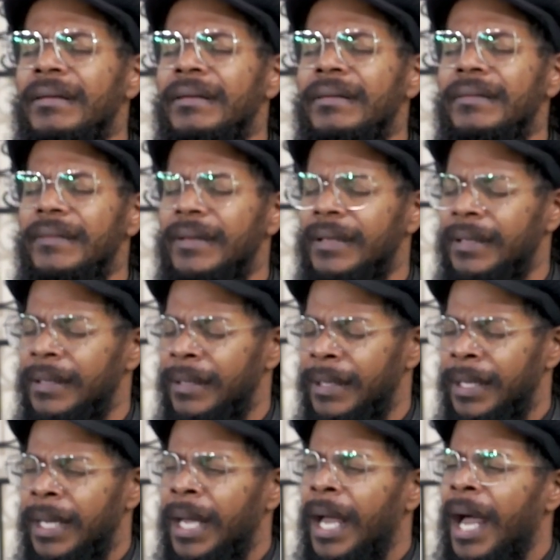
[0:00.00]

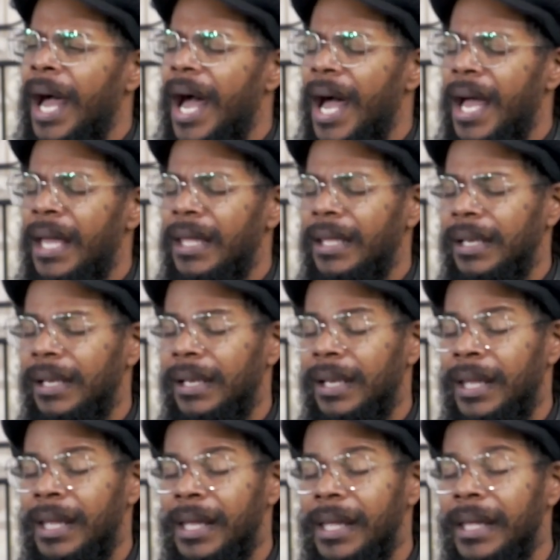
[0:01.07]

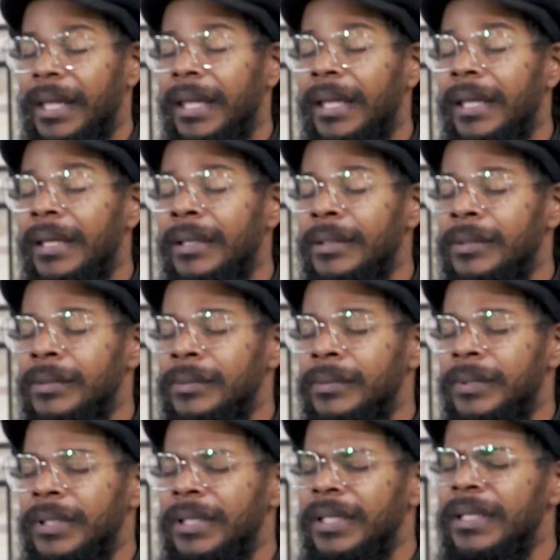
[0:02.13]

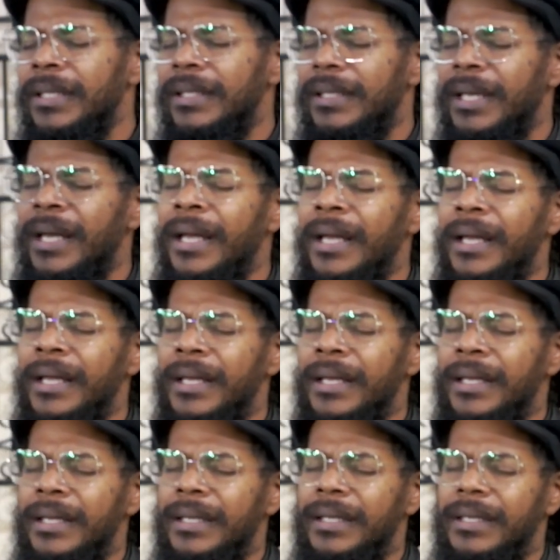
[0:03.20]

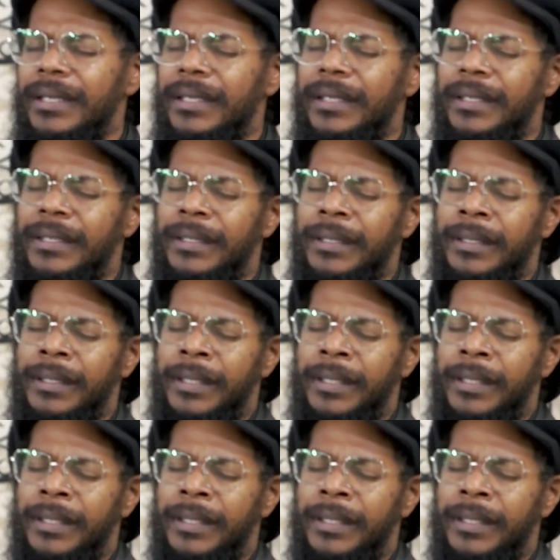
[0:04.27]
Nobody speaks.